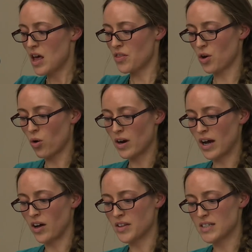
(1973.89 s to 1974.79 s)
The court
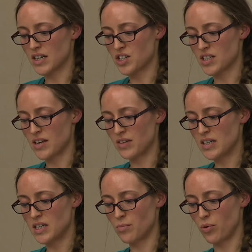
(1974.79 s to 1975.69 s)
held that section
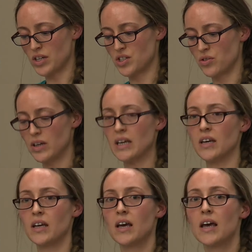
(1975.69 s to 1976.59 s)

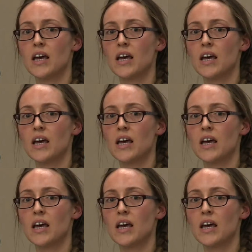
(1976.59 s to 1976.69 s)
718.2e